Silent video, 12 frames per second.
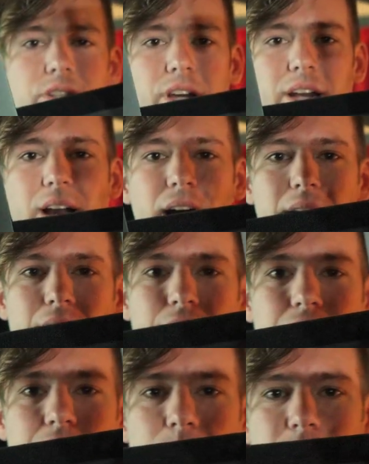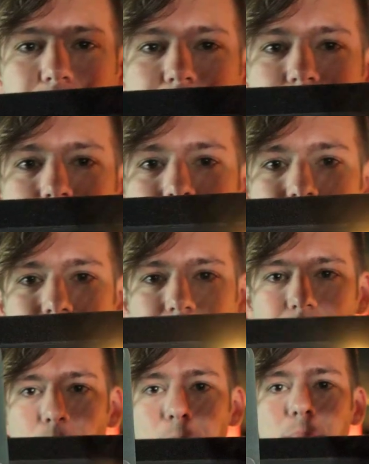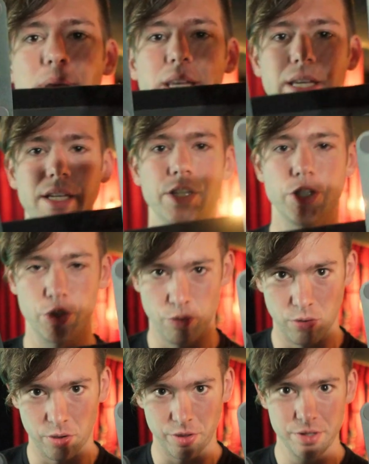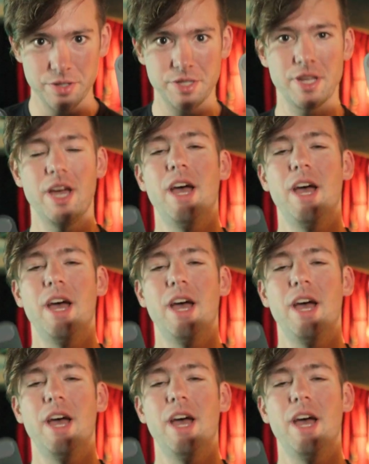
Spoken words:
Akai APC Mini Midi controllers